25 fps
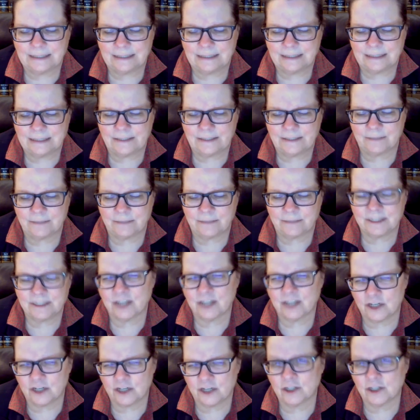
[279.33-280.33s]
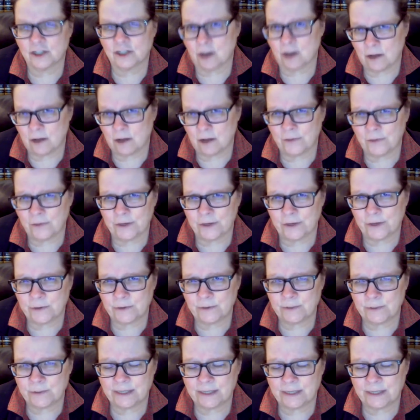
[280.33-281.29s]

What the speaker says: some discussions on those,